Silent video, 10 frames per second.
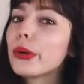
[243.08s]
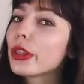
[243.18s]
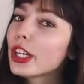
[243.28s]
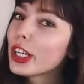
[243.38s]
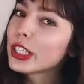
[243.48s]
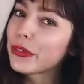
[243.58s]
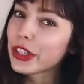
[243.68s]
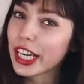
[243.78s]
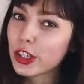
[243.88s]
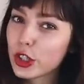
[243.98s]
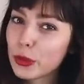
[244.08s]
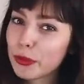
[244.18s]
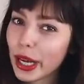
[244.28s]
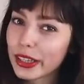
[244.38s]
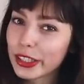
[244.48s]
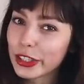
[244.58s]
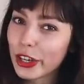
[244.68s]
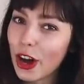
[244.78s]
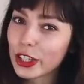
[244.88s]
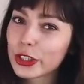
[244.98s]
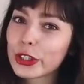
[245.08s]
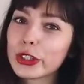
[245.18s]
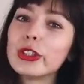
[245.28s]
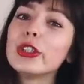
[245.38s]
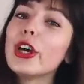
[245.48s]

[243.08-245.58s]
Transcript: put the notification buttons on to